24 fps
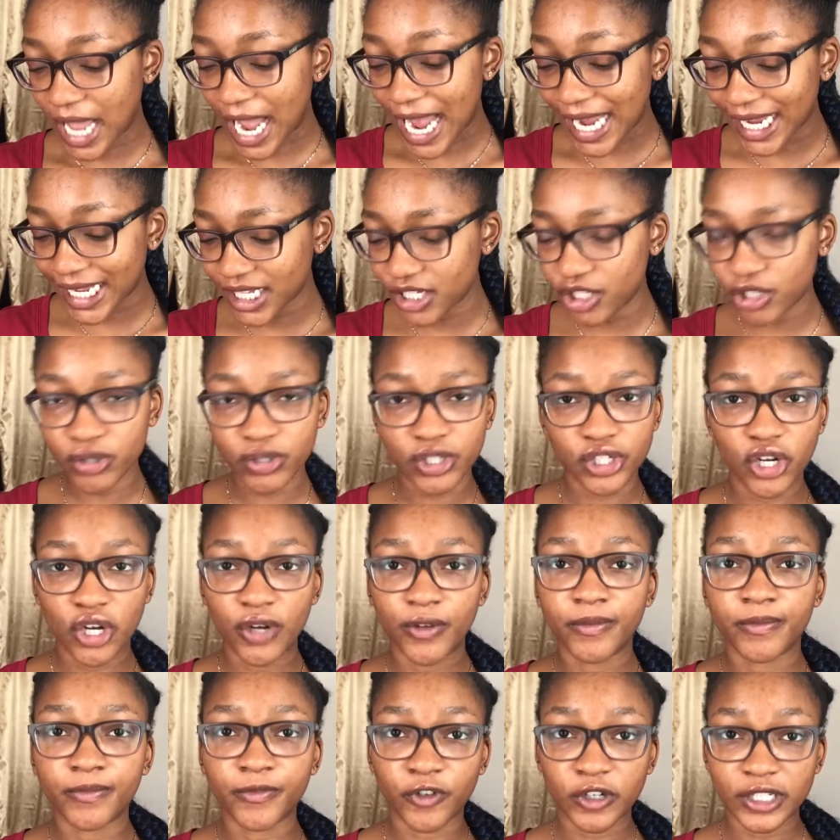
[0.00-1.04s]
I can use it
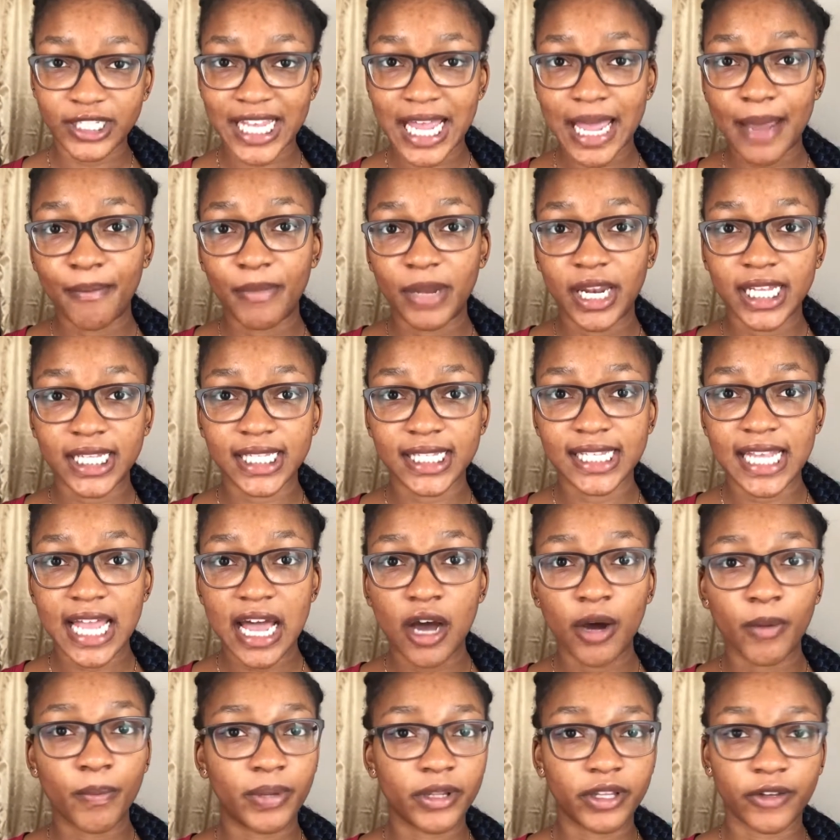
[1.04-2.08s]
on for 10 minutes
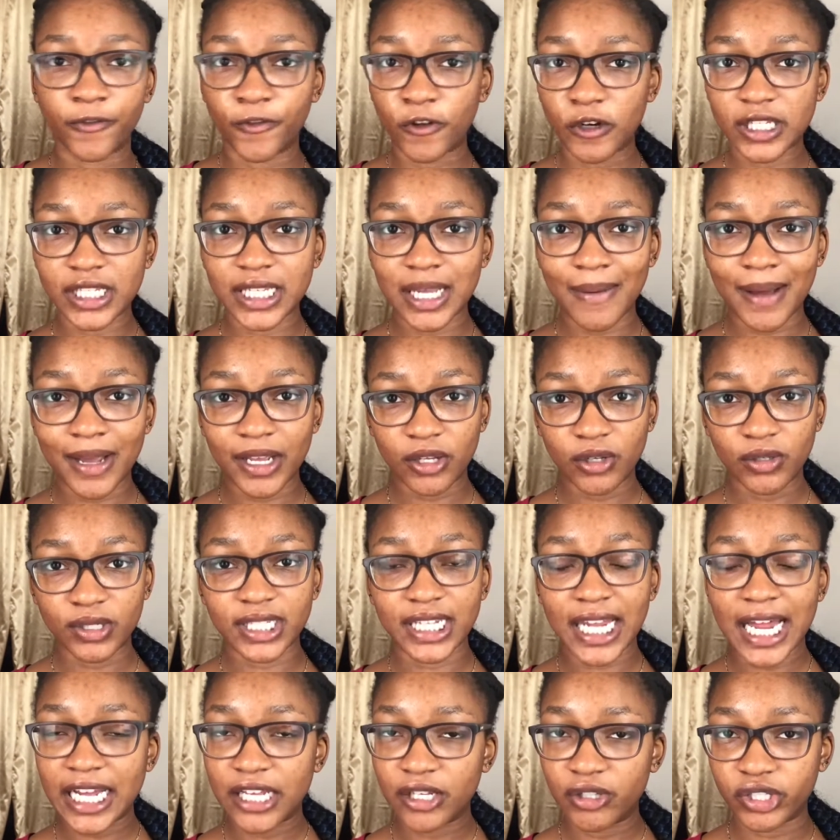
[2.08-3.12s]
now, but the first time I used
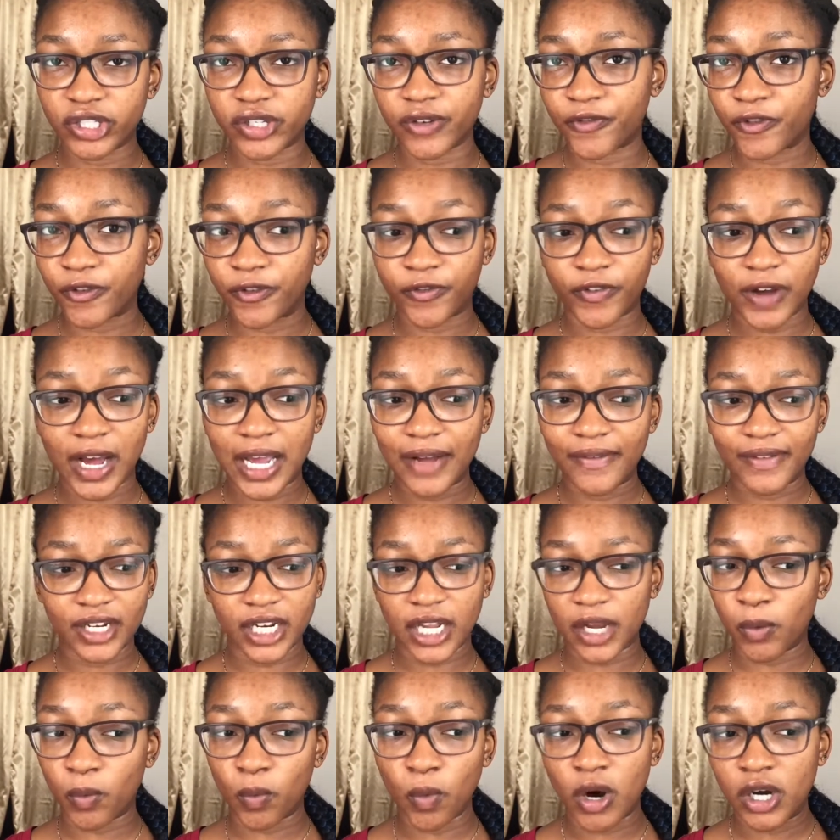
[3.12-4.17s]
it for 5 and
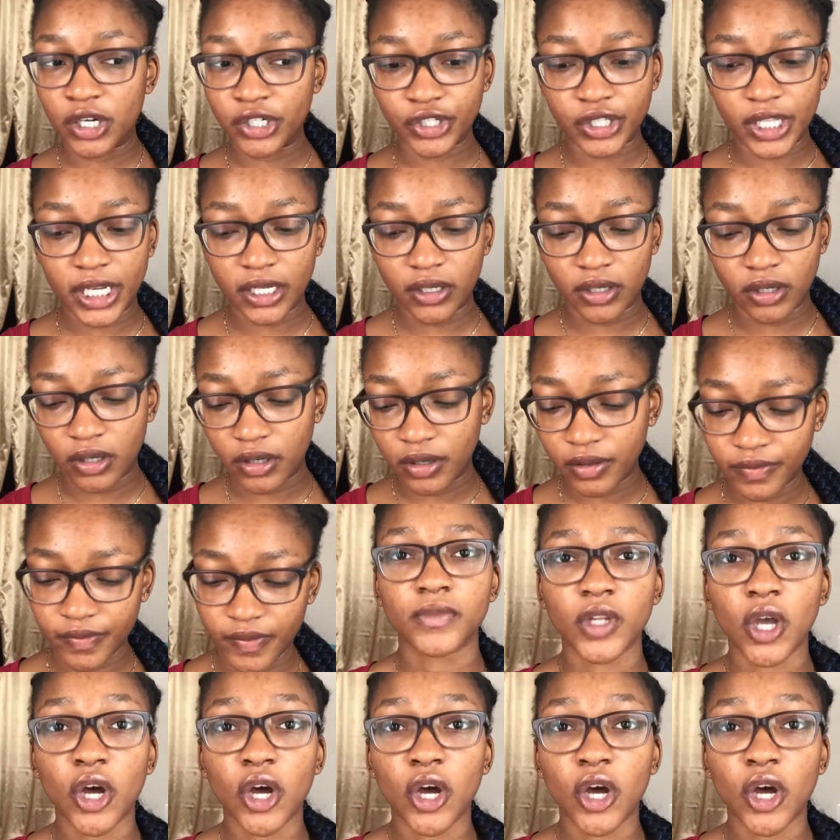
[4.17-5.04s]
I washed that off.